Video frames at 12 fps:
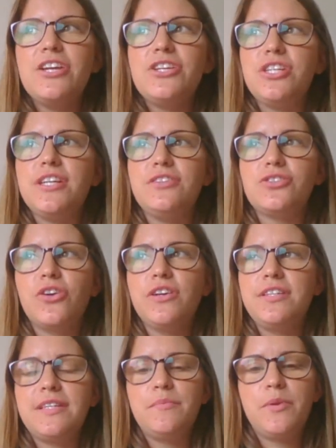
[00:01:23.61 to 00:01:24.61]
she
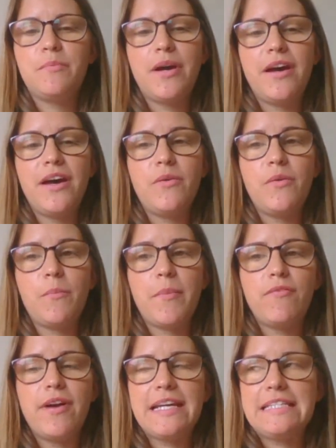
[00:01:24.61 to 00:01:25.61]
joined in with my
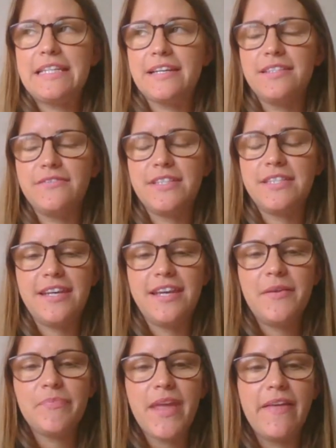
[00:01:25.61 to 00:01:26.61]
my writing activity